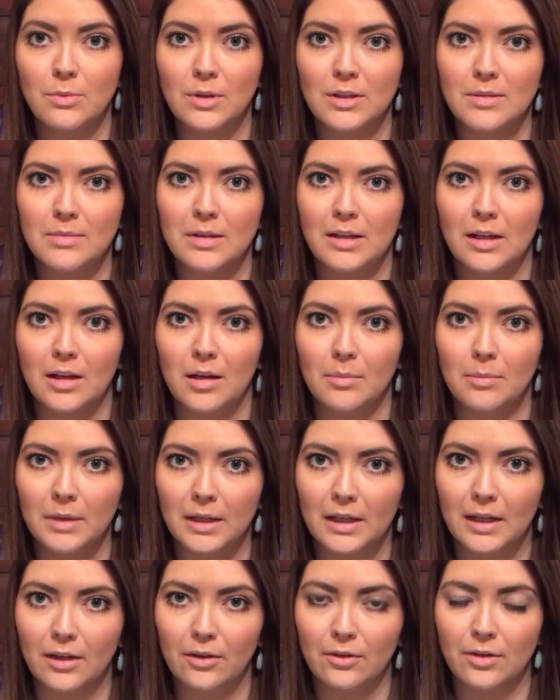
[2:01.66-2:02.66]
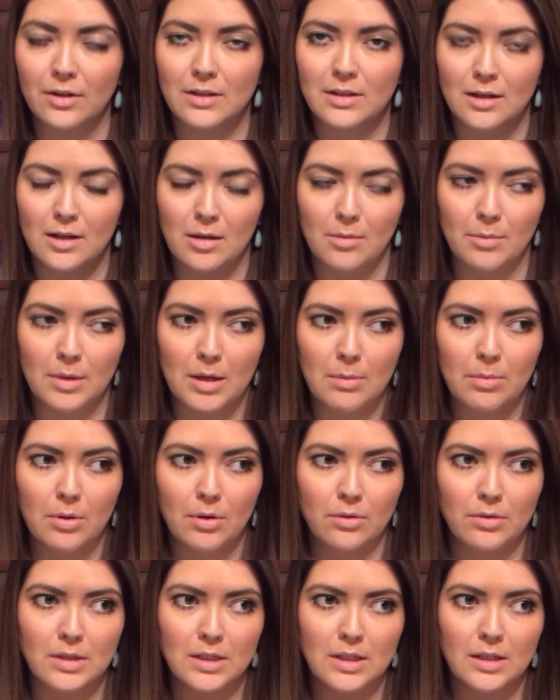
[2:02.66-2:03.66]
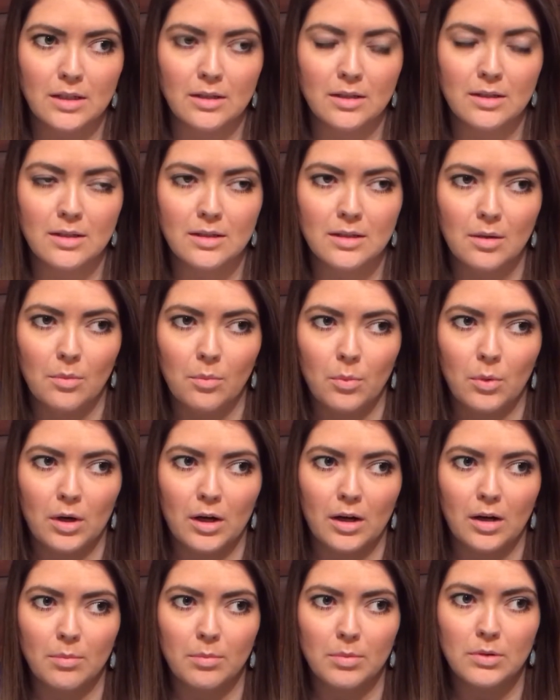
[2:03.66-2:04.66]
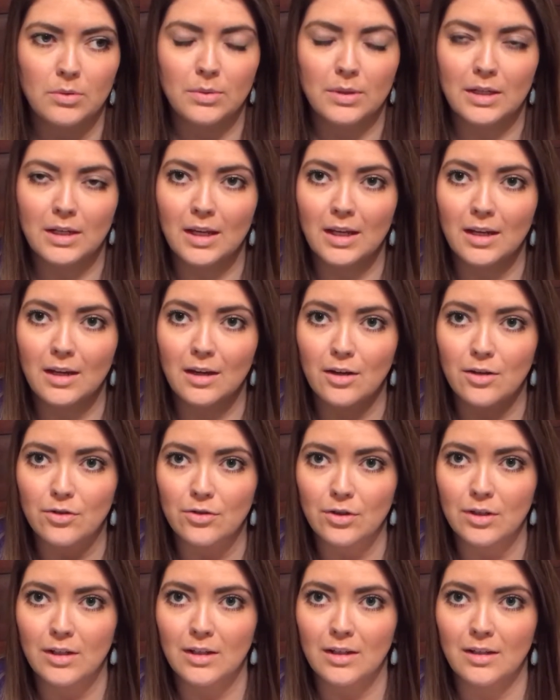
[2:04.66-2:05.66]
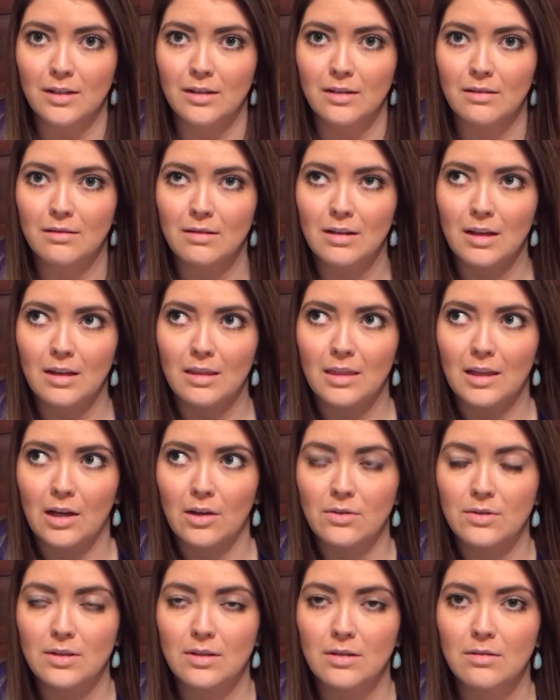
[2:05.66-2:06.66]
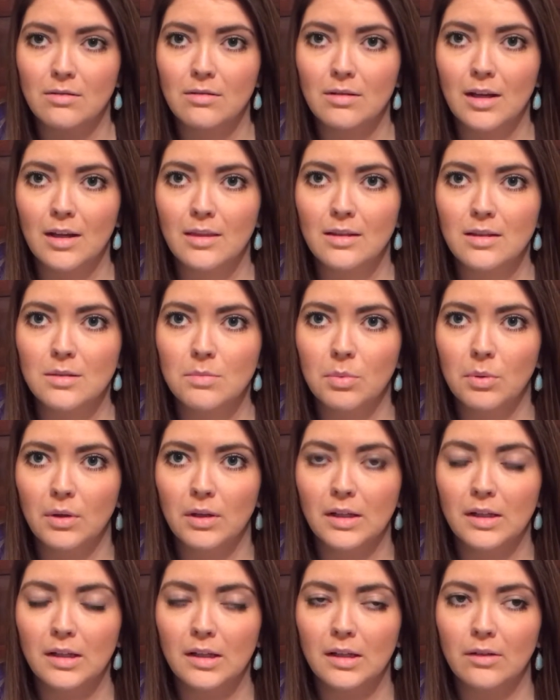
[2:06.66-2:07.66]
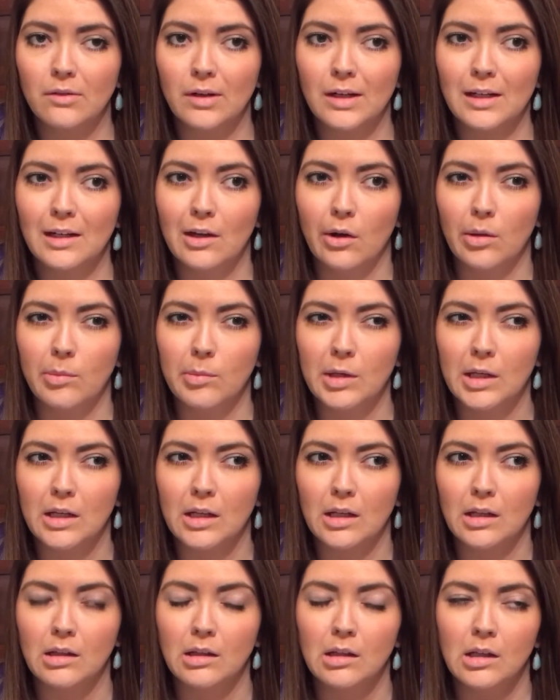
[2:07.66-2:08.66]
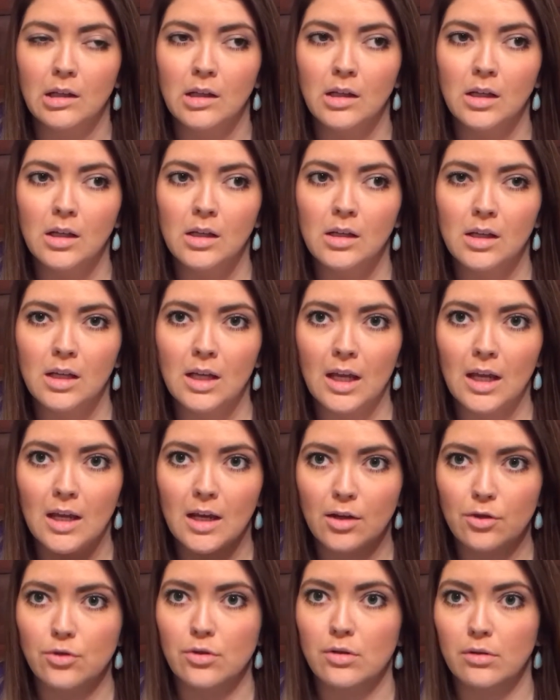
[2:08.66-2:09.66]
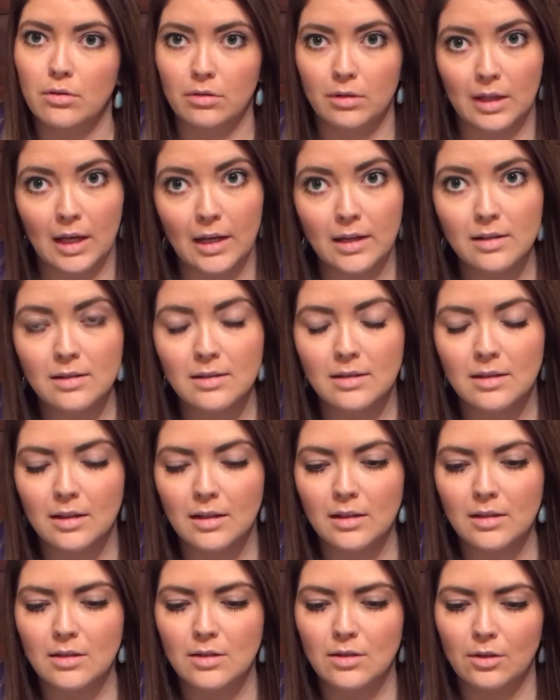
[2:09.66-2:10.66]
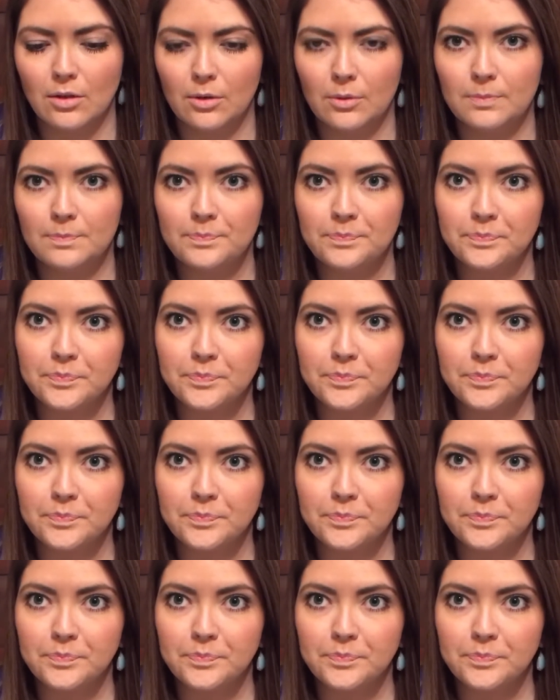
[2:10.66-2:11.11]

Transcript: wants me to up my calories and up my protein somewhere between 800 and 1,000 at this point, and right now I'm getting 800 or less, and so